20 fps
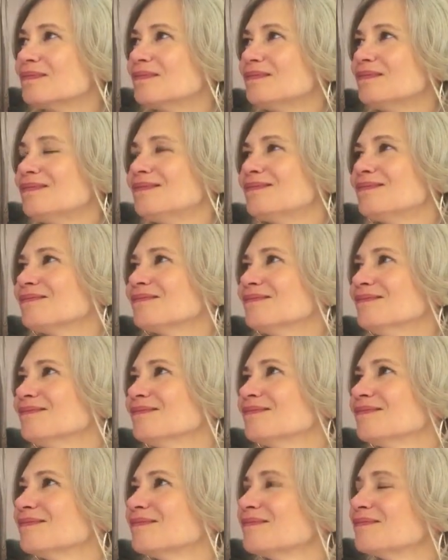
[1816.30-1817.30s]

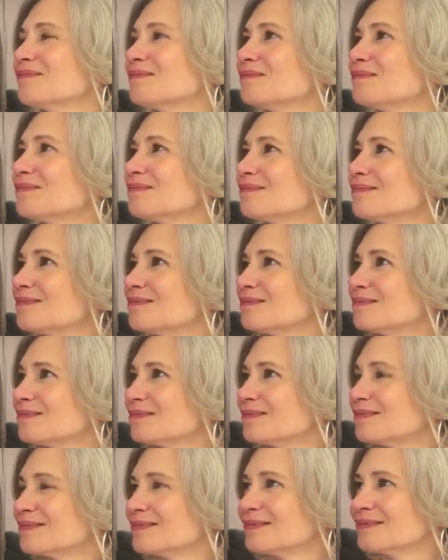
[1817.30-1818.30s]

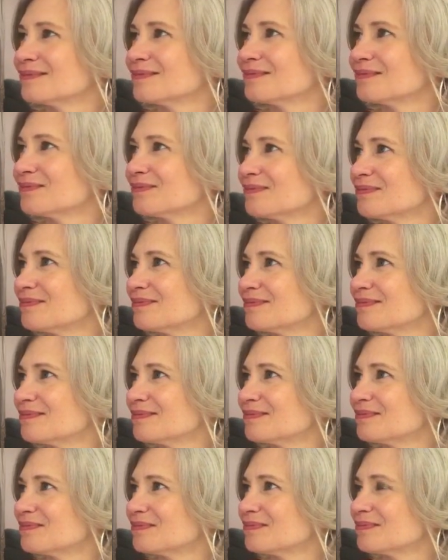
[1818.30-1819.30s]

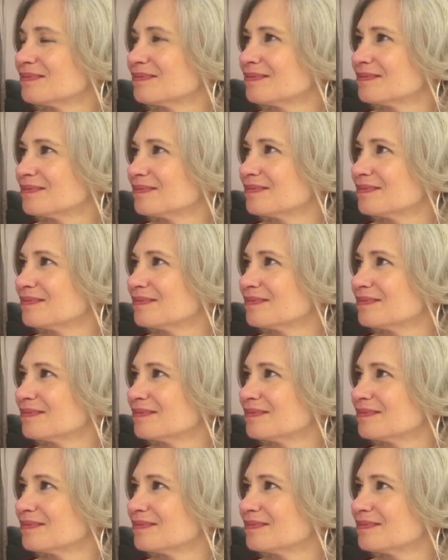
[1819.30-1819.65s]
This person isn't speaking.